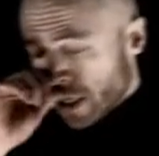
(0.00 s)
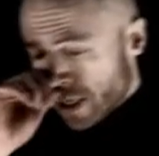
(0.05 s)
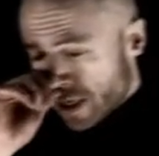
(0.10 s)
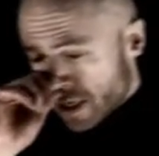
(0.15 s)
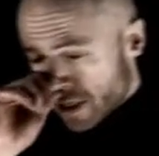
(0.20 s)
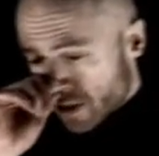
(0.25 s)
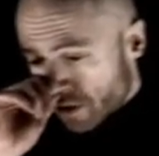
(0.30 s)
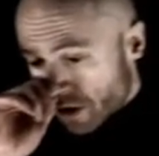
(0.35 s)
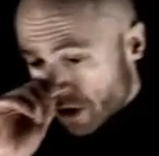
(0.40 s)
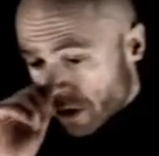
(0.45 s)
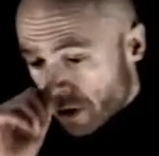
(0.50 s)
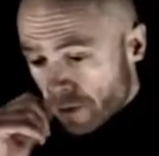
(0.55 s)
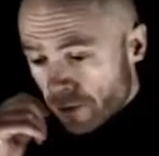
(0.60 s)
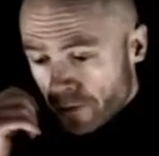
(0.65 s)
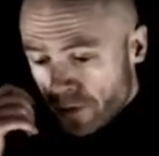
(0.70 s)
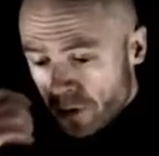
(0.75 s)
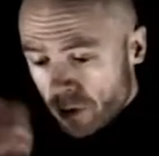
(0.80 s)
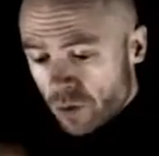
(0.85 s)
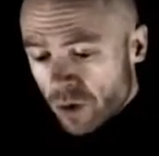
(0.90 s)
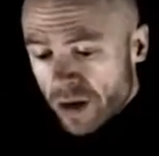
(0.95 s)
So one of the
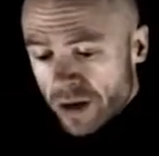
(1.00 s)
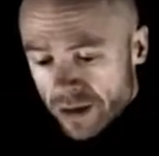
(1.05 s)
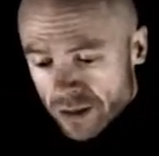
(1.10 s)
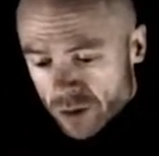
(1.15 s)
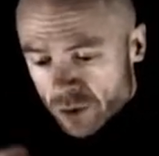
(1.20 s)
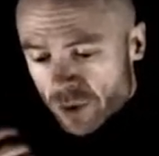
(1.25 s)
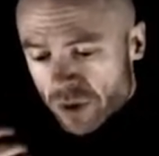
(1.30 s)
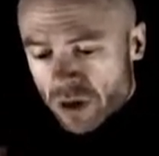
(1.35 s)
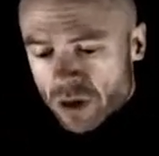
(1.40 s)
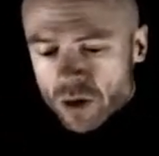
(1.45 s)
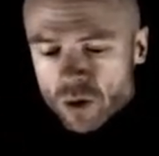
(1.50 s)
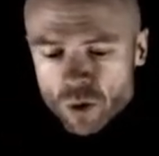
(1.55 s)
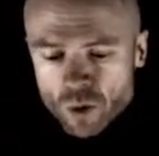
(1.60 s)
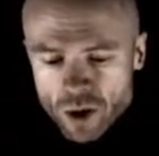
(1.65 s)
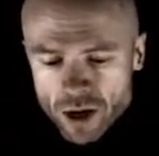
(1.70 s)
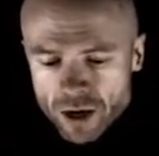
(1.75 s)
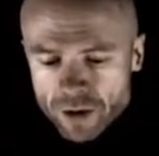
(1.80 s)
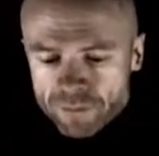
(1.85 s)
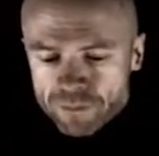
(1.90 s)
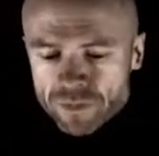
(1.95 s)
few ways we can
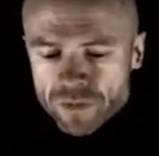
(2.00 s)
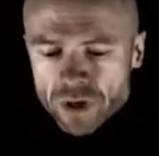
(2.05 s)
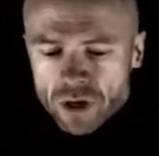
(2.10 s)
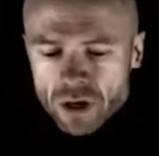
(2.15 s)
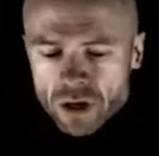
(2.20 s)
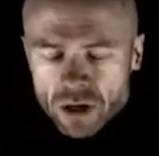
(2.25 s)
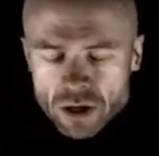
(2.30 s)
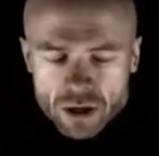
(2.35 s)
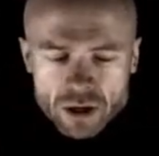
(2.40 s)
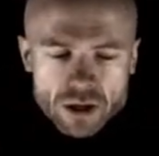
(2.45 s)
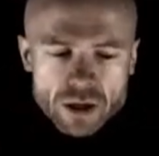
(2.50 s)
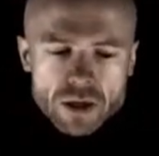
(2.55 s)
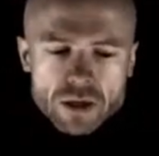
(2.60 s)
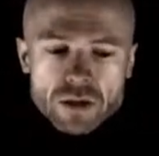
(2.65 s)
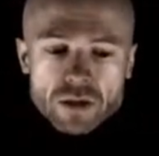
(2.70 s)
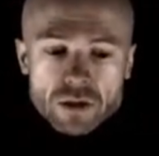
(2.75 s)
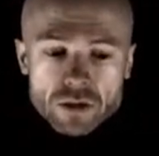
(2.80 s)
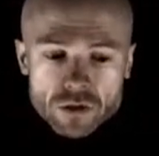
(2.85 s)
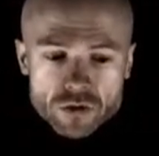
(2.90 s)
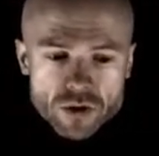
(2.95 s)
create a
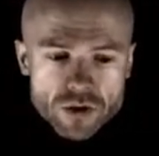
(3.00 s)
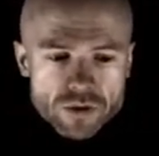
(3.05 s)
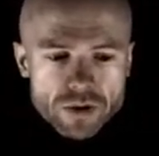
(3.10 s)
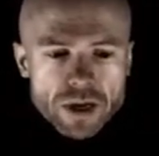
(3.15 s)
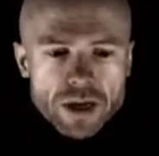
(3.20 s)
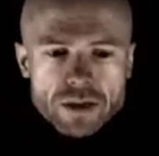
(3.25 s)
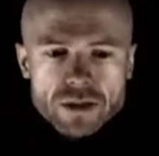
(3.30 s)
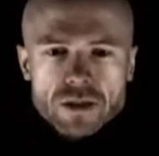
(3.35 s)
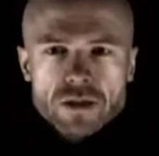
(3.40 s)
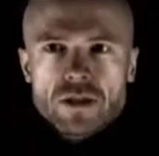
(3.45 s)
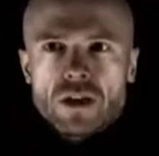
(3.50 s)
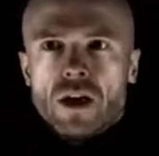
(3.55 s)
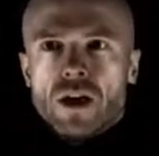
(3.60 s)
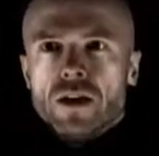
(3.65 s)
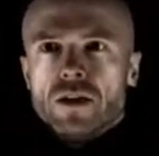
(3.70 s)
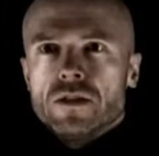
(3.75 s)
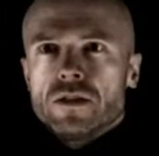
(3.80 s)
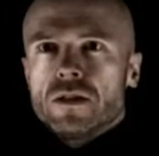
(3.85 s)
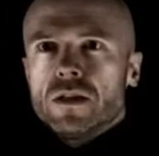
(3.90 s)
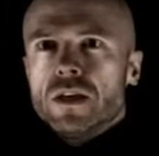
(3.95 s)
non-trivial
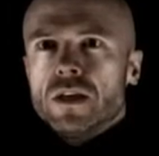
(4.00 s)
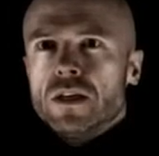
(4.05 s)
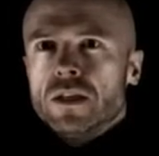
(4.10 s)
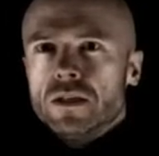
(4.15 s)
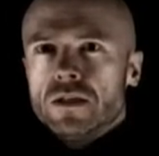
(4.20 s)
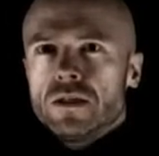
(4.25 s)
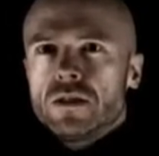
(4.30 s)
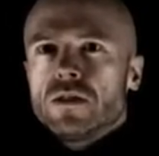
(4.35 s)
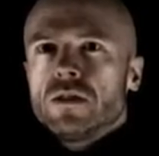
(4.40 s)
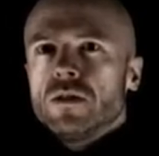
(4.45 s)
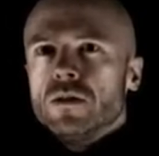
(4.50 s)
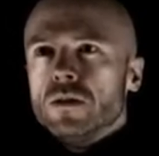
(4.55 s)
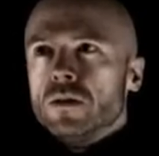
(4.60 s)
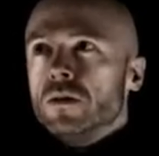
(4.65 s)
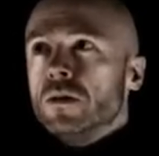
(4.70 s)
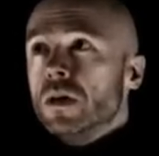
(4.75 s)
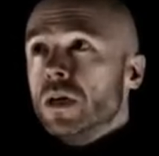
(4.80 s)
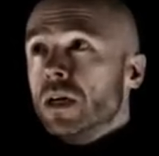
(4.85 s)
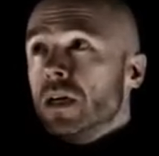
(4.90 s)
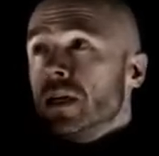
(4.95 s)
exercise is to
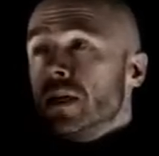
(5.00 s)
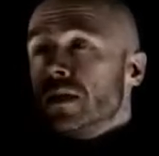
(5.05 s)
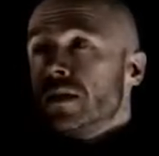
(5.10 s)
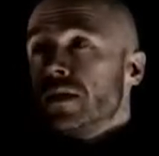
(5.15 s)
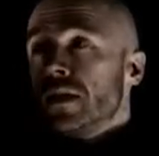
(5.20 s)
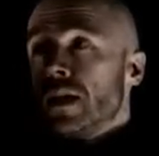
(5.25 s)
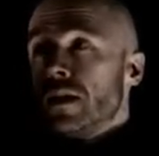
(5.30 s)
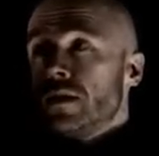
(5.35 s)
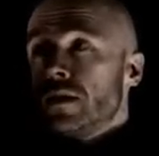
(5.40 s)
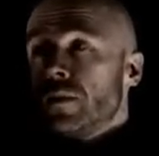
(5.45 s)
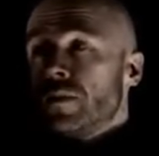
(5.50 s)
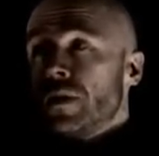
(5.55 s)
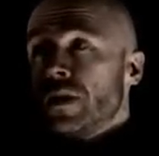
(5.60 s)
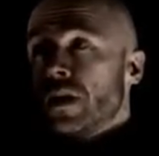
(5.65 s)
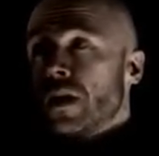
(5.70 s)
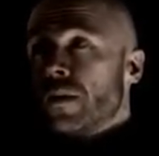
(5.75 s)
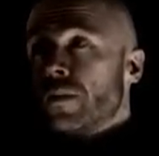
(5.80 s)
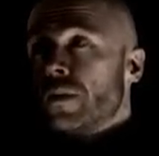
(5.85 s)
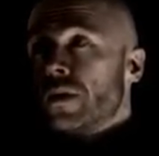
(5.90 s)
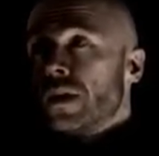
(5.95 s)
set something
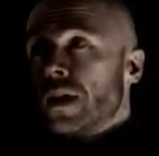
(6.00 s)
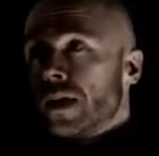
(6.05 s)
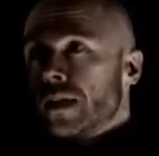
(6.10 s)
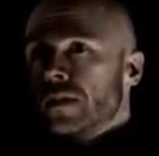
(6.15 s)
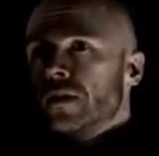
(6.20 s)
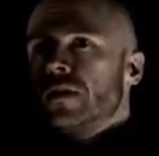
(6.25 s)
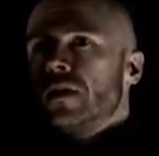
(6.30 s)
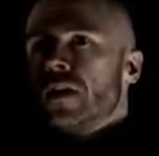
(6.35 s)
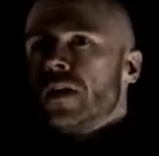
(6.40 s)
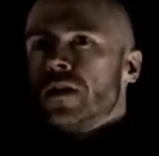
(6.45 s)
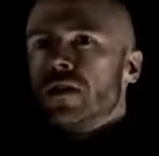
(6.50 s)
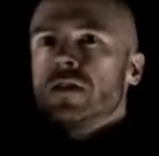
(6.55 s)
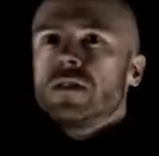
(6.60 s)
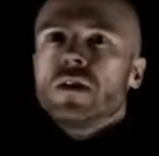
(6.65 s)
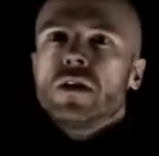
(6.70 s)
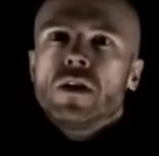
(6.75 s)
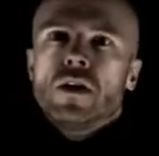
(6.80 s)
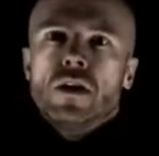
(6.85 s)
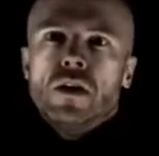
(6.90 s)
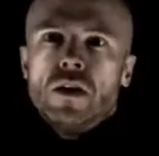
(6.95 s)
up like this.
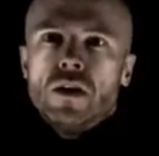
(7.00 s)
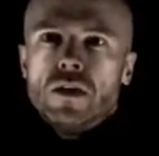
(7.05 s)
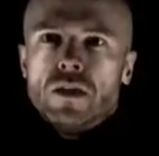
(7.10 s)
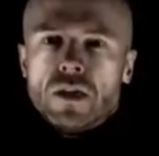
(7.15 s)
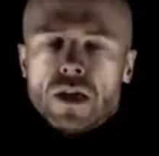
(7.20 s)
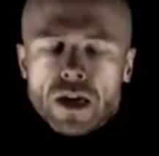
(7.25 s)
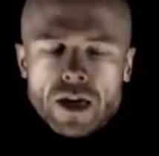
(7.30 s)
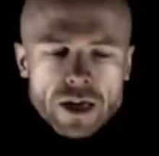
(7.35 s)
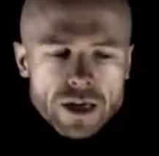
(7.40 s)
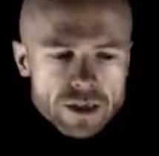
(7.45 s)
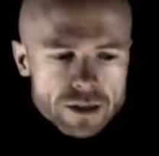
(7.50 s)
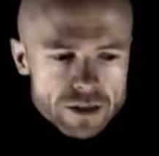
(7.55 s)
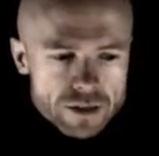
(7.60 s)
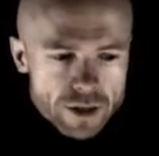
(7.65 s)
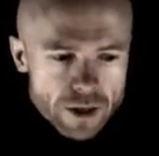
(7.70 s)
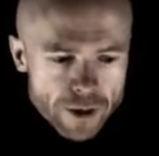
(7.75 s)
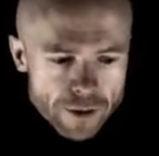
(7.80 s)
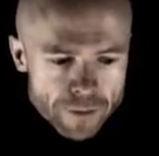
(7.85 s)
And